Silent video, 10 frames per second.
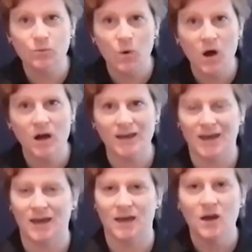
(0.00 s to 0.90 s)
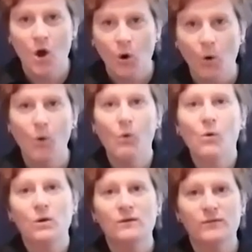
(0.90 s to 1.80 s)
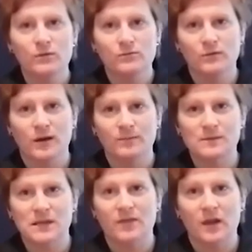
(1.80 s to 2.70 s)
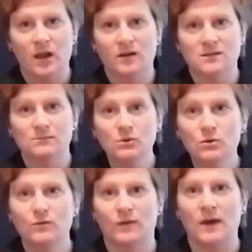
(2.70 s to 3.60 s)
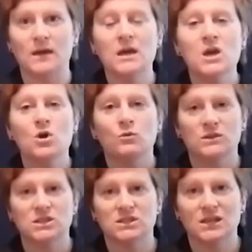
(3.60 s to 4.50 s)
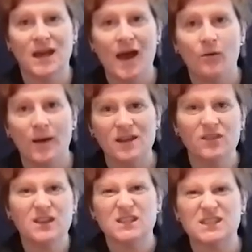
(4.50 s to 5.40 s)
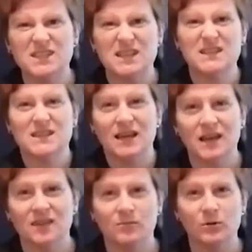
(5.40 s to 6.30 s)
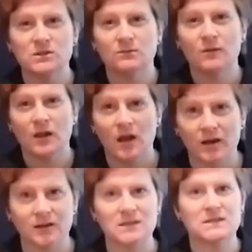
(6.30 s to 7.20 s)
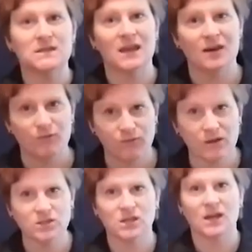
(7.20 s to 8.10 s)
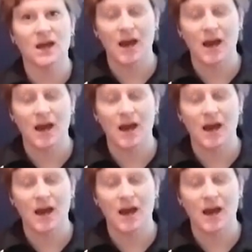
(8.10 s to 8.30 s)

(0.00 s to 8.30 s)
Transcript: working, all of the ribs and the lungs moving, which is going to help anything that's sitting in the bottom of the lungs to get flushing